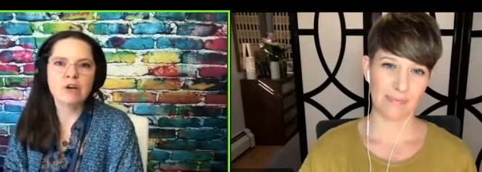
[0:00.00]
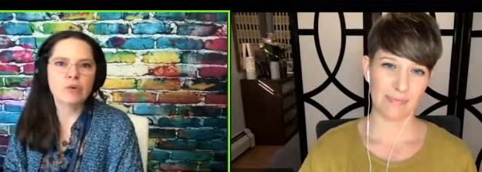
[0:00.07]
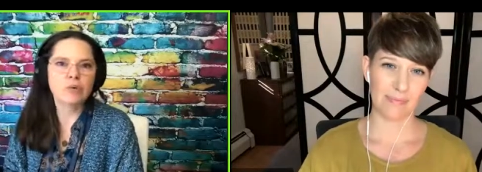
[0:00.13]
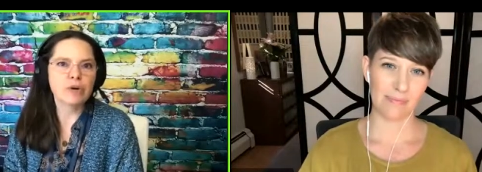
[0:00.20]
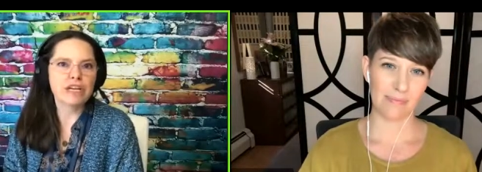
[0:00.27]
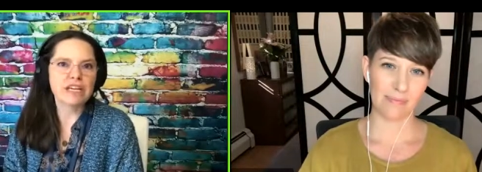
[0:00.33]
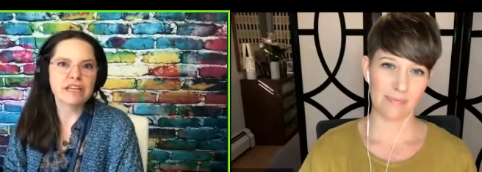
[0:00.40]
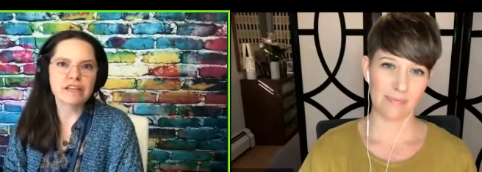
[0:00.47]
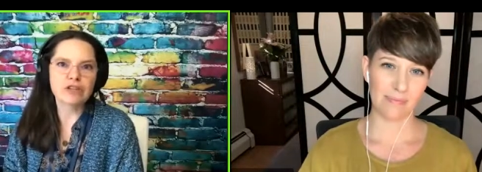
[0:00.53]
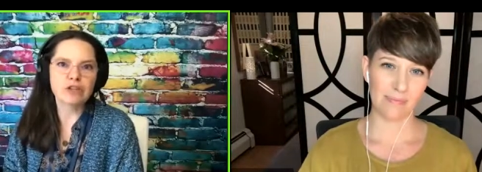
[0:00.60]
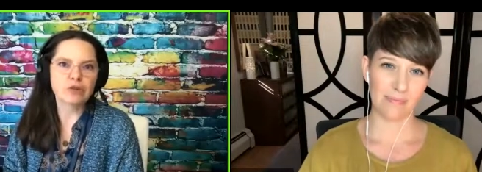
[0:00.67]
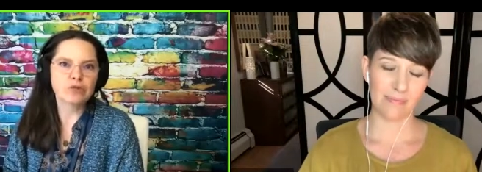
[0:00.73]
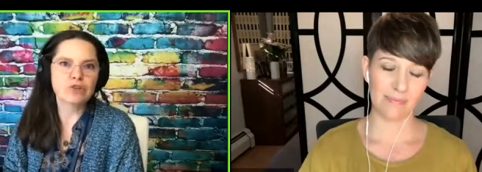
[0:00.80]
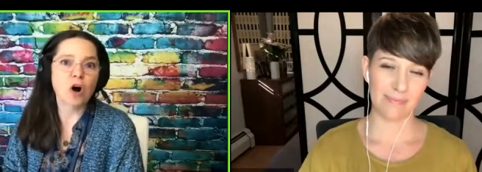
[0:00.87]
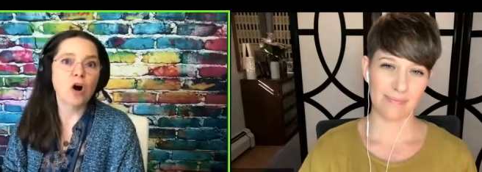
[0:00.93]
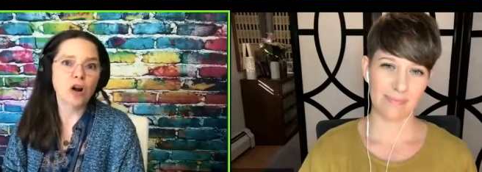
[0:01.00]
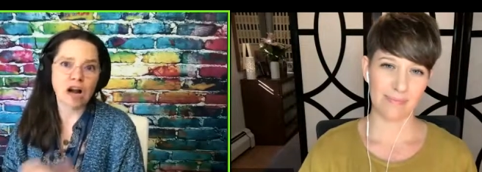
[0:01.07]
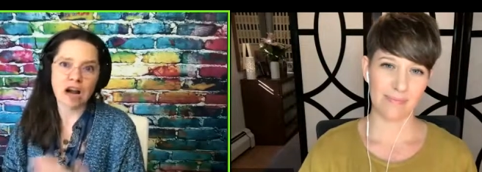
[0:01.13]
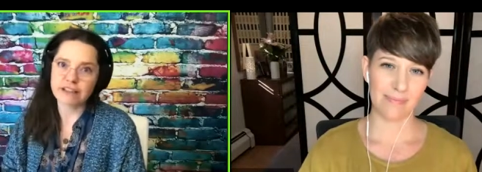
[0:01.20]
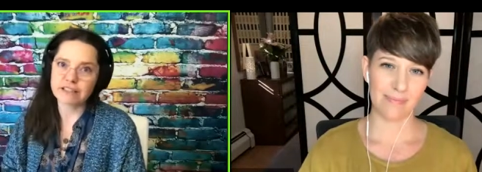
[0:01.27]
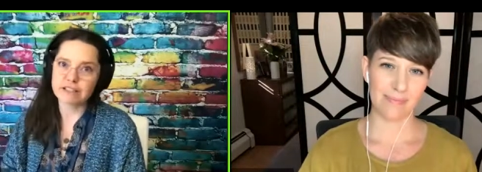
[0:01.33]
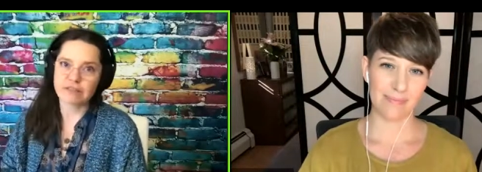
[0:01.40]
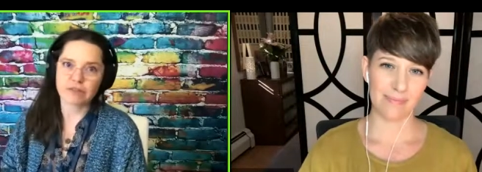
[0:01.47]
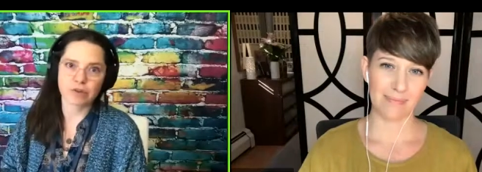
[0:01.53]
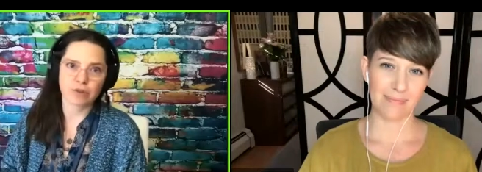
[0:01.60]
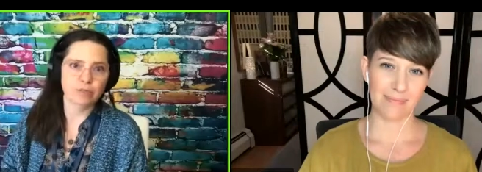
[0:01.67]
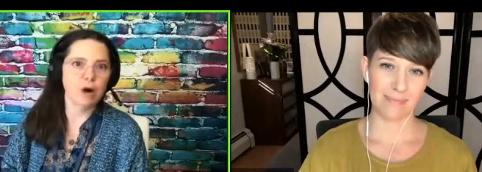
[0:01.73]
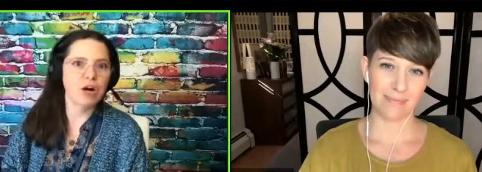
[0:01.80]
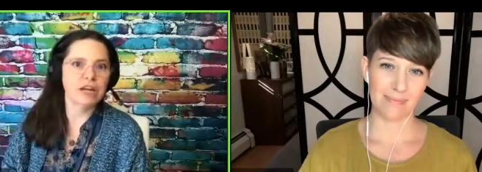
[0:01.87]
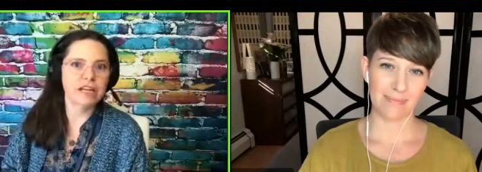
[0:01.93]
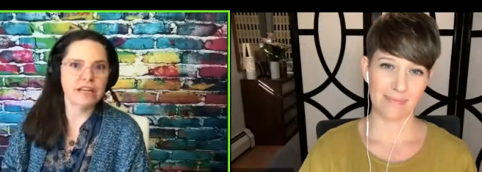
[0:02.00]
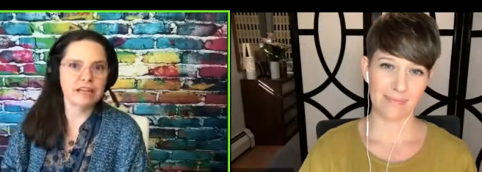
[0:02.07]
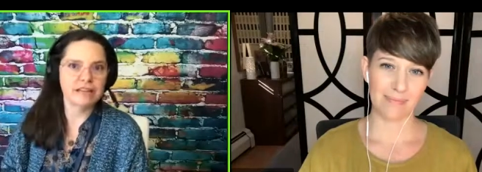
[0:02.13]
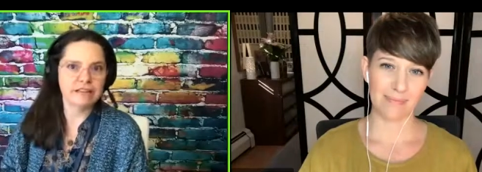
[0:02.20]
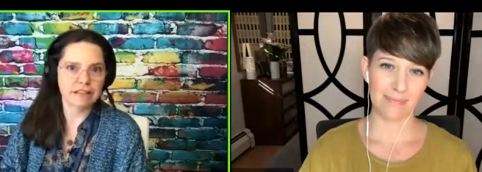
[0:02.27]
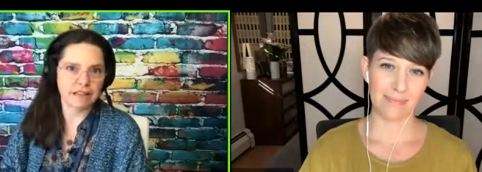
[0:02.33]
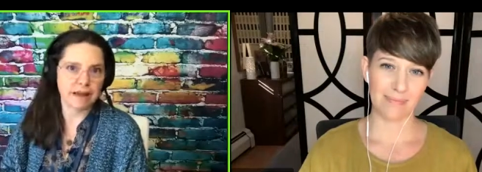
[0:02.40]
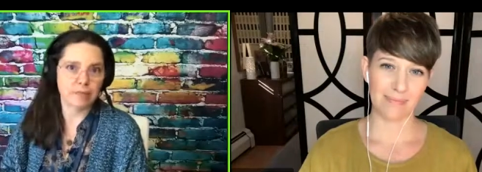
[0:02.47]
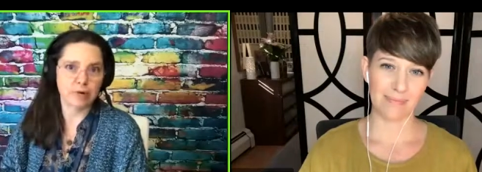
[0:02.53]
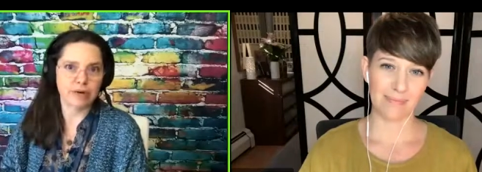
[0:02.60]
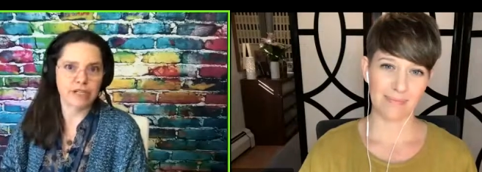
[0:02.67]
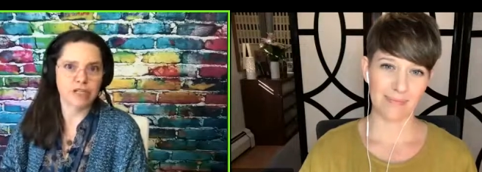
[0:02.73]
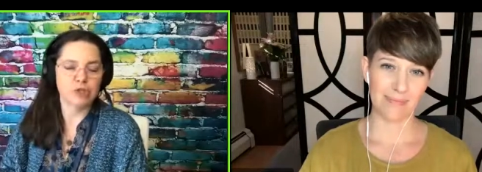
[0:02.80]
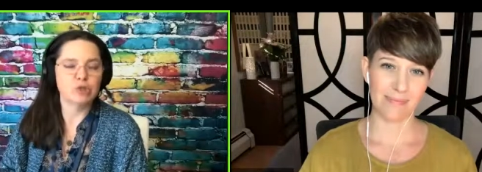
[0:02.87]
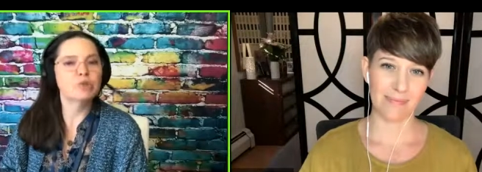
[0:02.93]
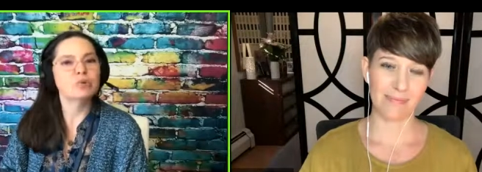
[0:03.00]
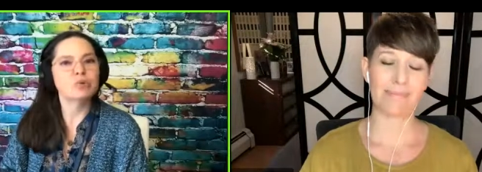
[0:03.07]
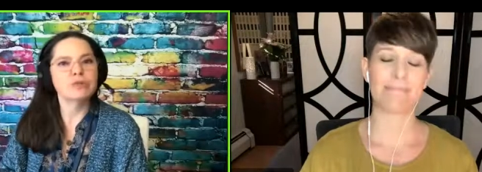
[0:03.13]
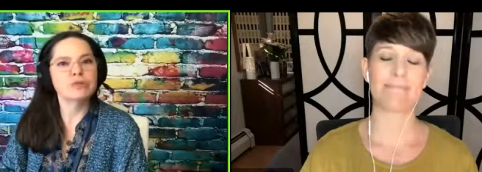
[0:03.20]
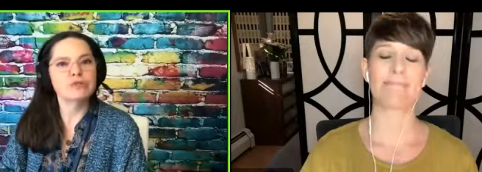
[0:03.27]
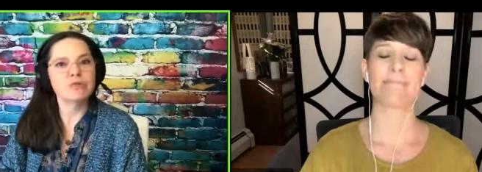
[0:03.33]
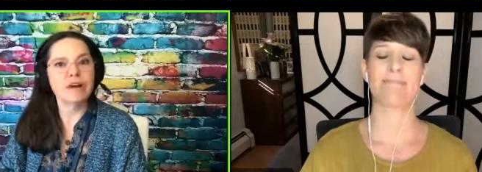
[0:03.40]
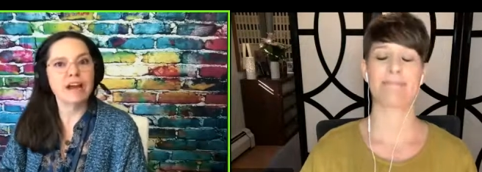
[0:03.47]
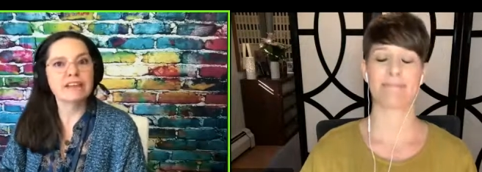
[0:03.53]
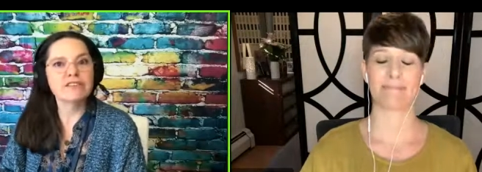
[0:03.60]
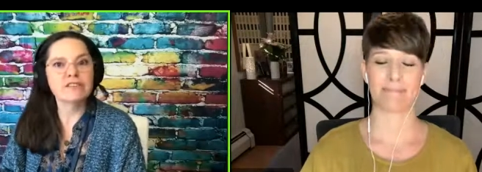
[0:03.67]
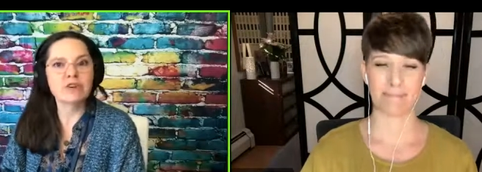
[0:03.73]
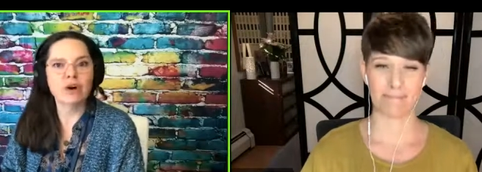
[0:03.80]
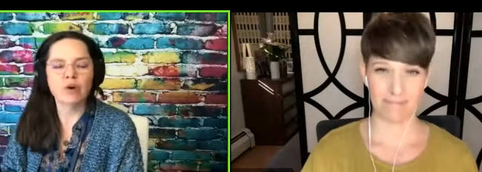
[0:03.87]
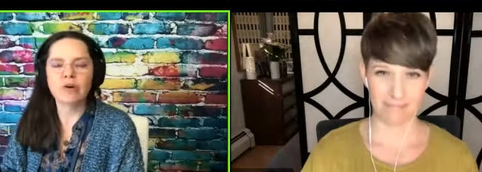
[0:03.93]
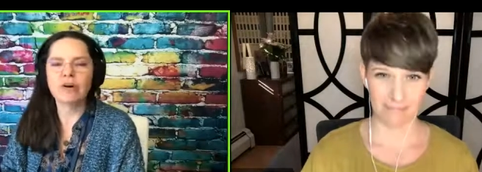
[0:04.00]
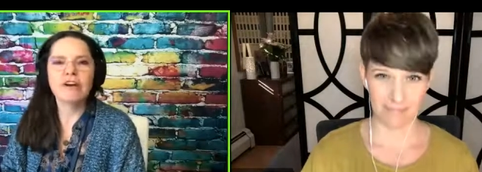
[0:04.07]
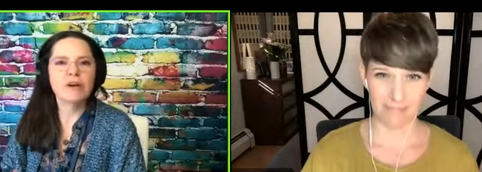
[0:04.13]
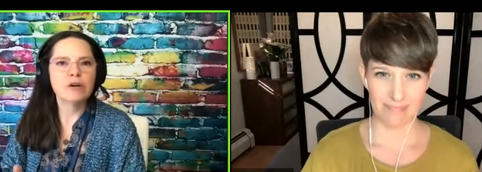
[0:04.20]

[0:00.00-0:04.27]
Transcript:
Speaker 1: we use all kinds of third party collaboration tools, right? So